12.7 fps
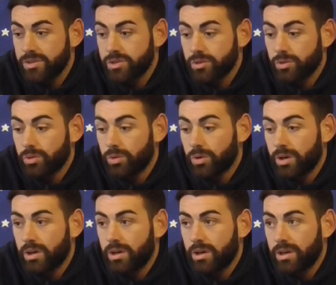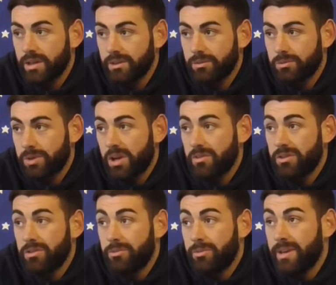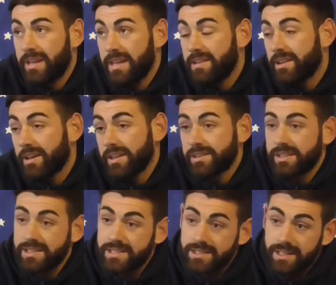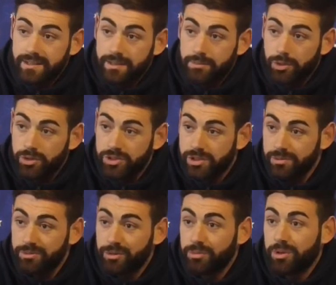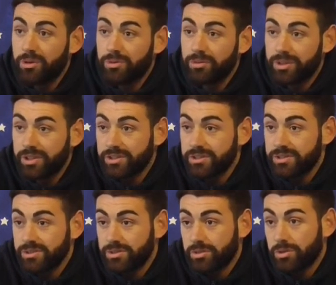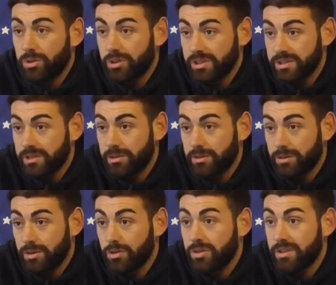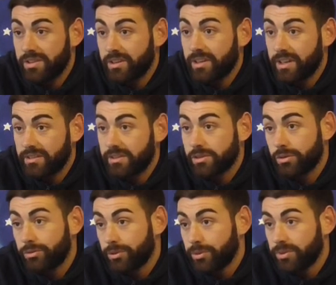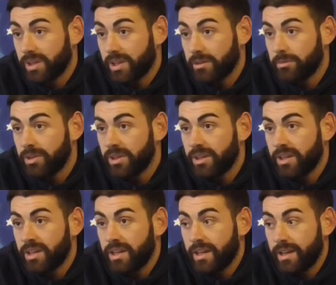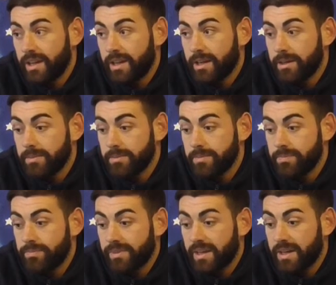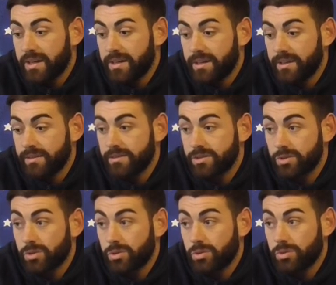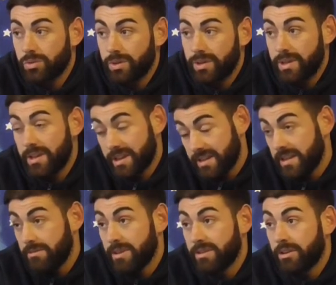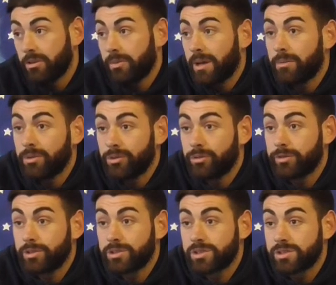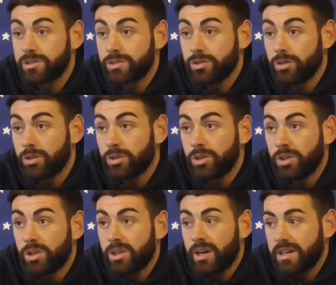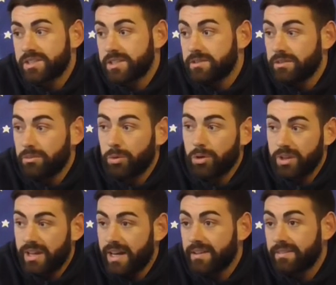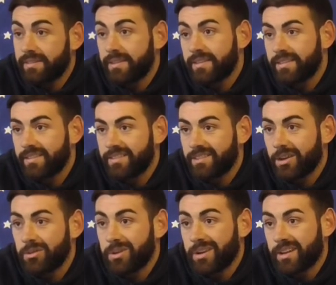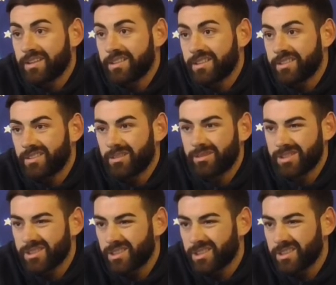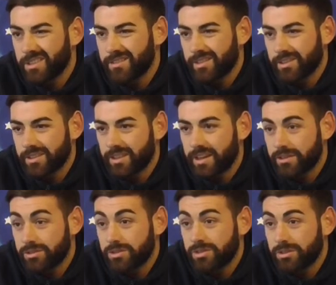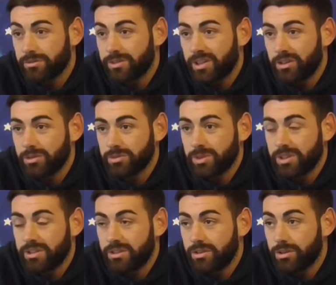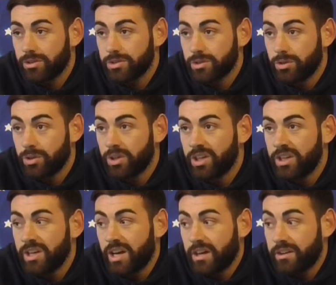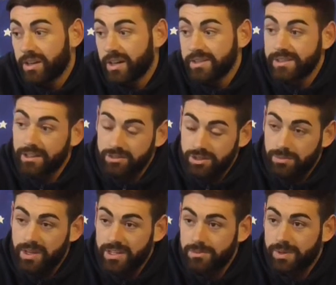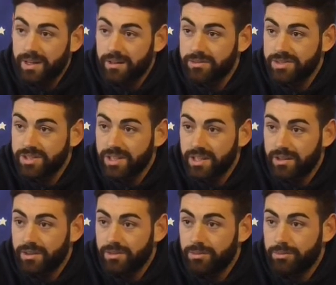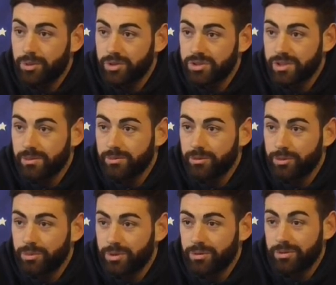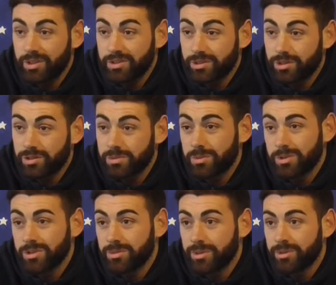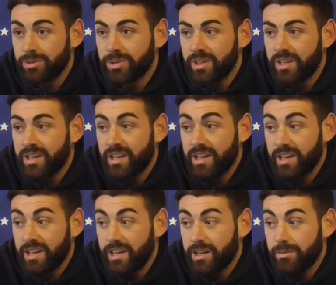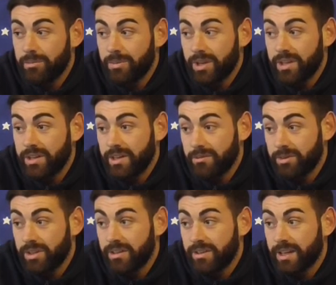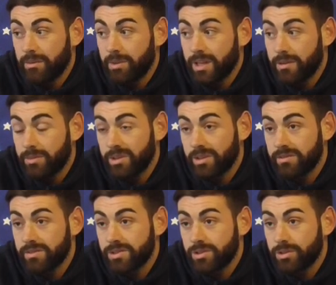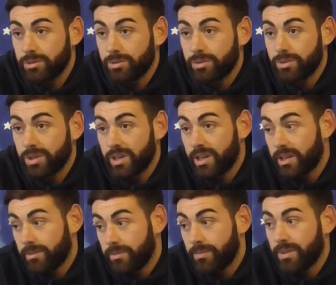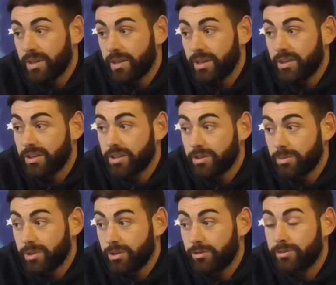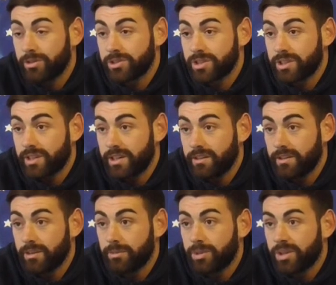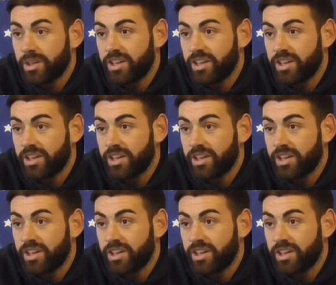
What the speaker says: So the way he done it is he stayed at boys club football for as long as he could until he had to go full time. And then he went down to Blackburn Rovers. So I seen what they had down in England, the facilities, things like that. So it's something I always wanted to do. So I realised that was the best path: stay at boys club football for as long as possible. And then when the time came to leave school, I had a couple of offers, and I ended up